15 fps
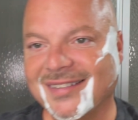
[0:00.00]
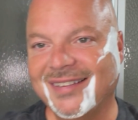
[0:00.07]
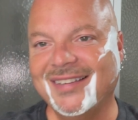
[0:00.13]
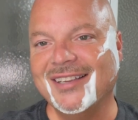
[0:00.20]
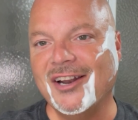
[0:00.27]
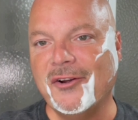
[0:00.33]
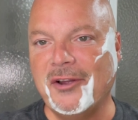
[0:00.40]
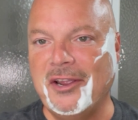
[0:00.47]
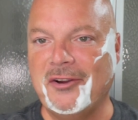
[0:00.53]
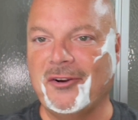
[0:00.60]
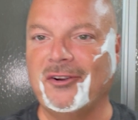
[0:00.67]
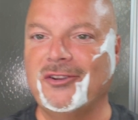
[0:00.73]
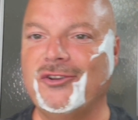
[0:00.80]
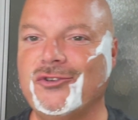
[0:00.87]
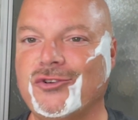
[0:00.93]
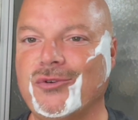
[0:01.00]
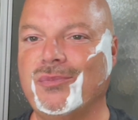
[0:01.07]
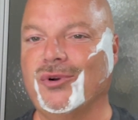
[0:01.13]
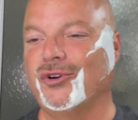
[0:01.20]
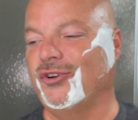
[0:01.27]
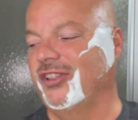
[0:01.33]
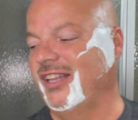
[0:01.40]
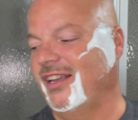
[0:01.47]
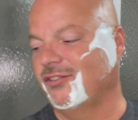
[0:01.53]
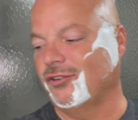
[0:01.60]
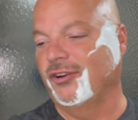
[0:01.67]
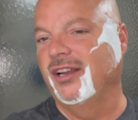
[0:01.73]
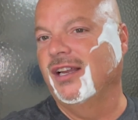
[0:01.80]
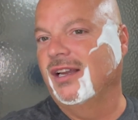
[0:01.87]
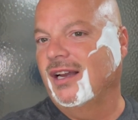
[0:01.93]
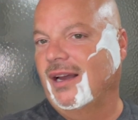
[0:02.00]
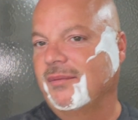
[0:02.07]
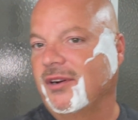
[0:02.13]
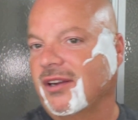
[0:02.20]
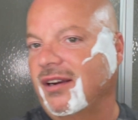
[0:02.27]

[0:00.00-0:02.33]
you know, here on YouTube are doing that. So I'm not